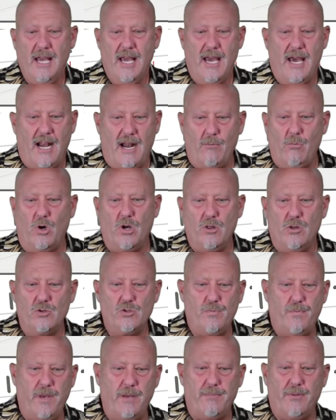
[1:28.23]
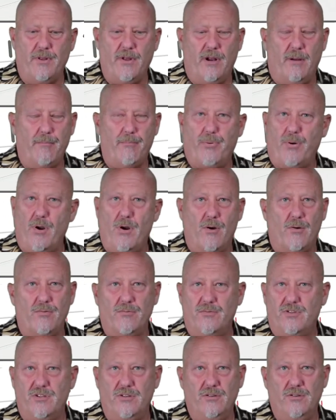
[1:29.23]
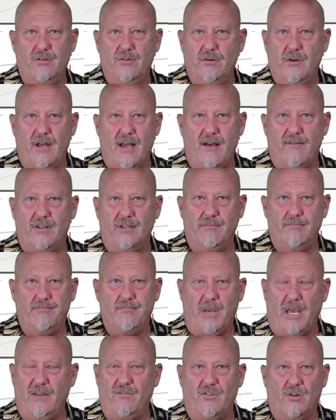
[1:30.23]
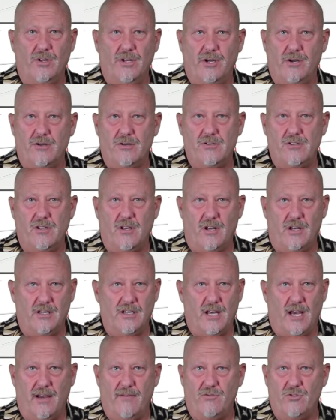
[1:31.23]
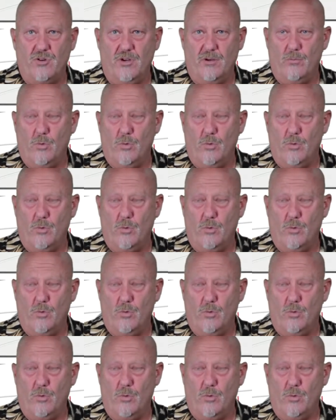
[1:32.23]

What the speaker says: And I'm one of those people that I'm prone to having painful ears on a dive trip,